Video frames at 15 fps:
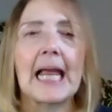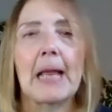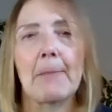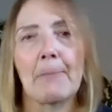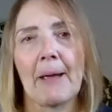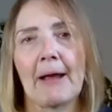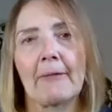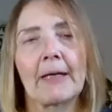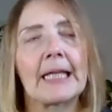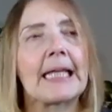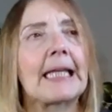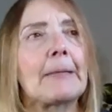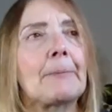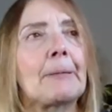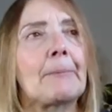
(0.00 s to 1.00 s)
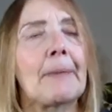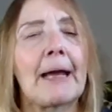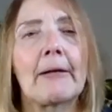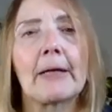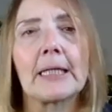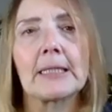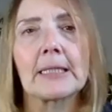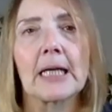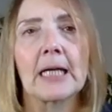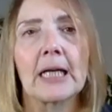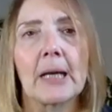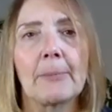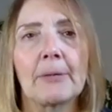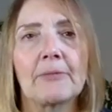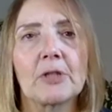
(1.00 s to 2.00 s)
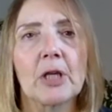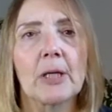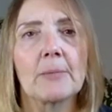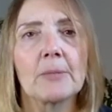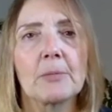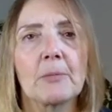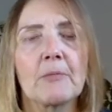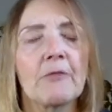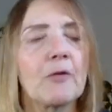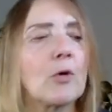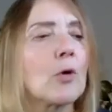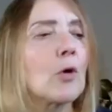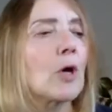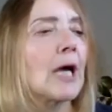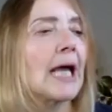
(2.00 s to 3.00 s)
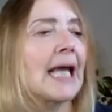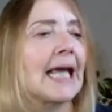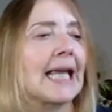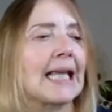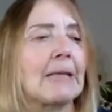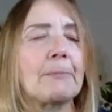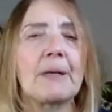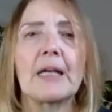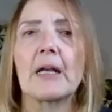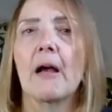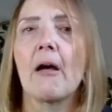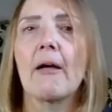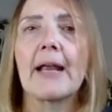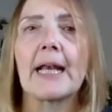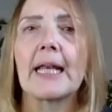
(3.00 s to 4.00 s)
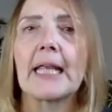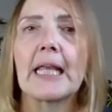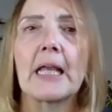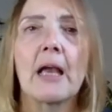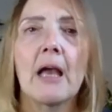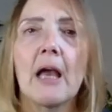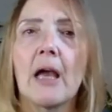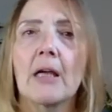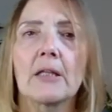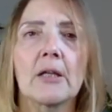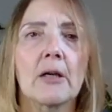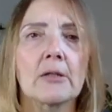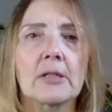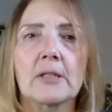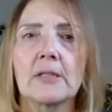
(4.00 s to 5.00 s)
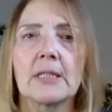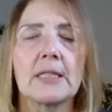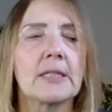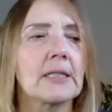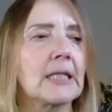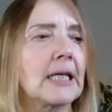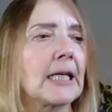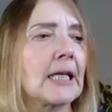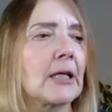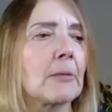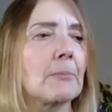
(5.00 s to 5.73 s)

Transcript: apparently he'd been married a couple of times before. He'd been highly narcissistic and